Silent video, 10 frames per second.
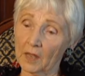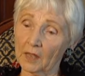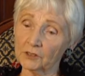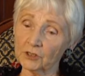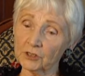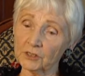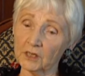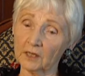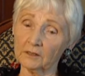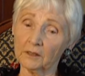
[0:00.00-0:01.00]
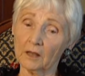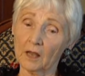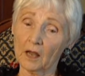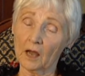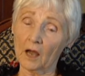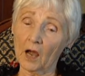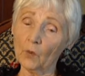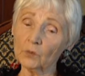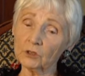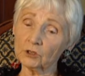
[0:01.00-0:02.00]
And she said, "I
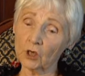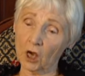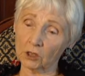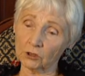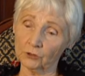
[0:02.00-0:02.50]
want to talk